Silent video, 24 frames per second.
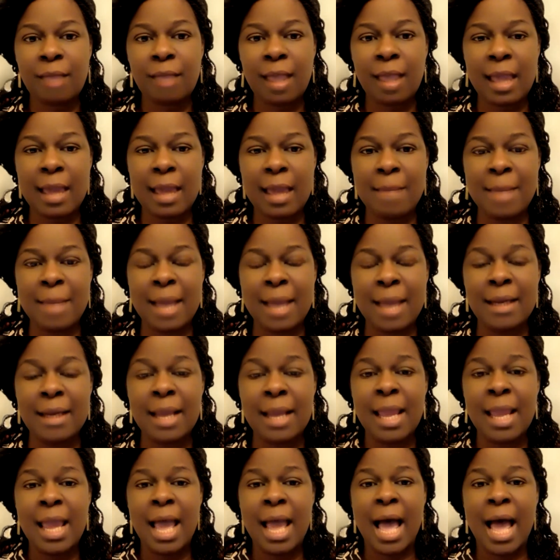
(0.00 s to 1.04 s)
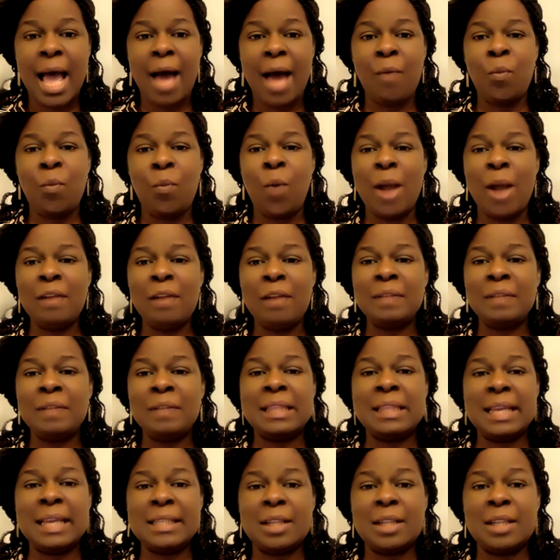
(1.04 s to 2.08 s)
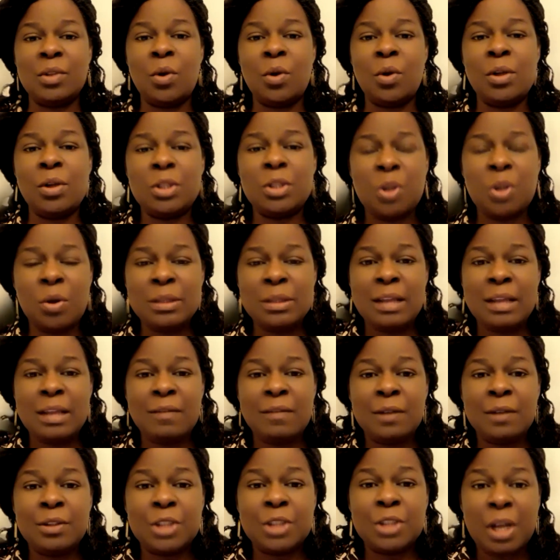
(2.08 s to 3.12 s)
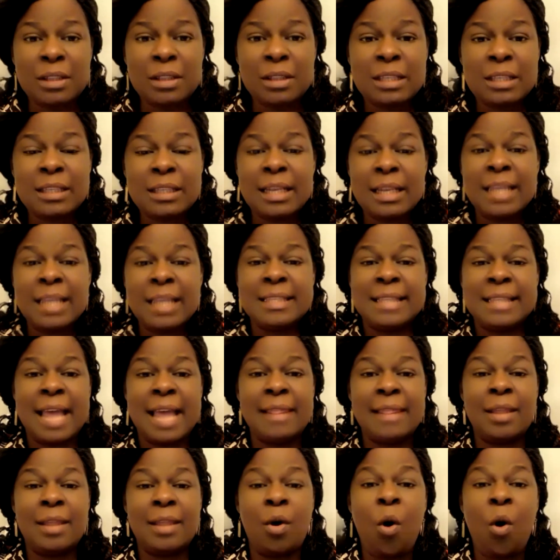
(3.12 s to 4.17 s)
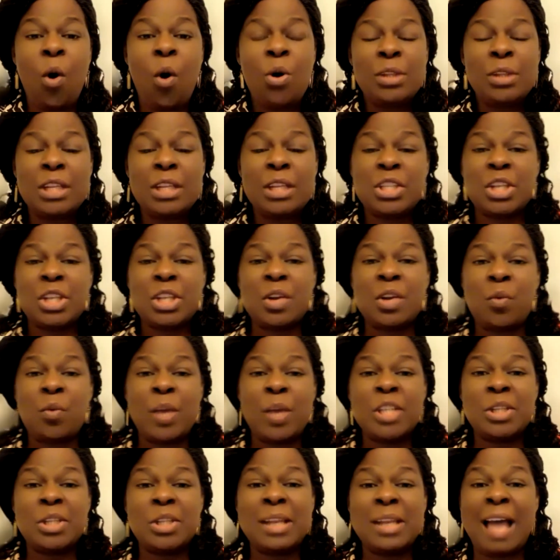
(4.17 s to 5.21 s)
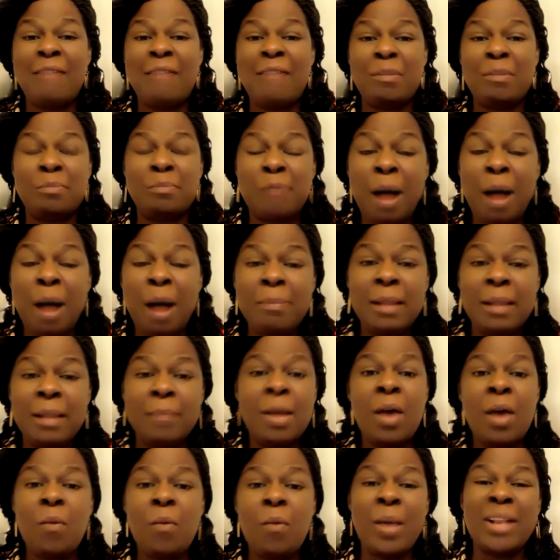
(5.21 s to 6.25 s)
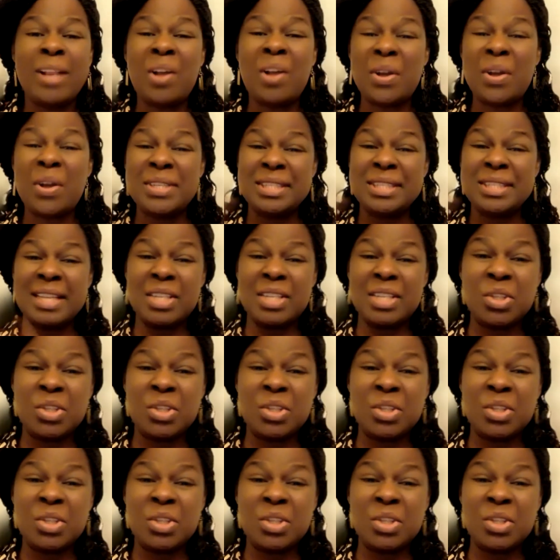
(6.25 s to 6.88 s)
Amen. One of the things the Lord told Neville Johnson is that the older generation have a problem when God starts